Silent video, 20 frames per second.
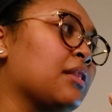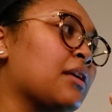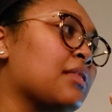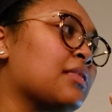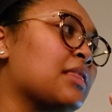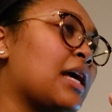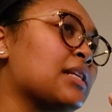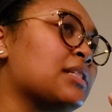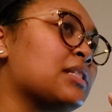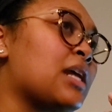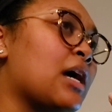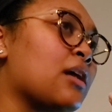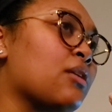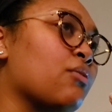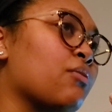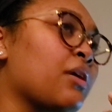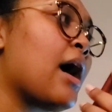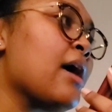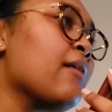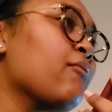Like, that's not
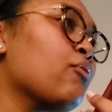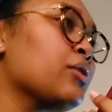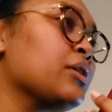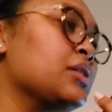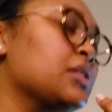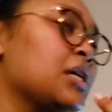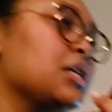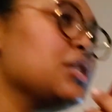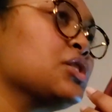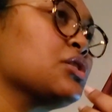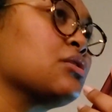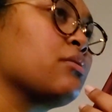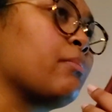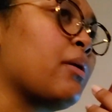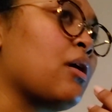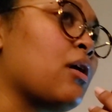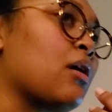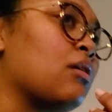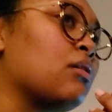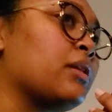okay. I have orientation
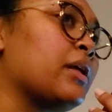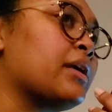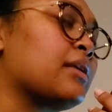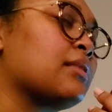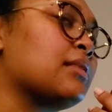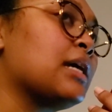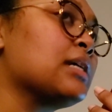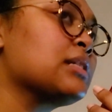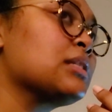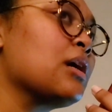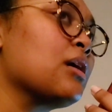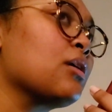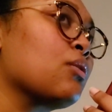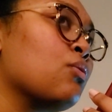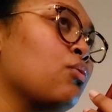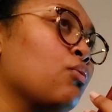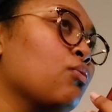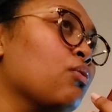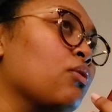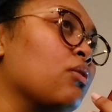tomorrow, like, that's not
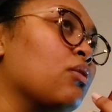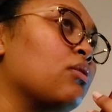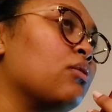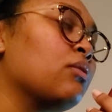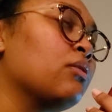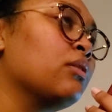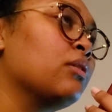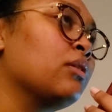cool.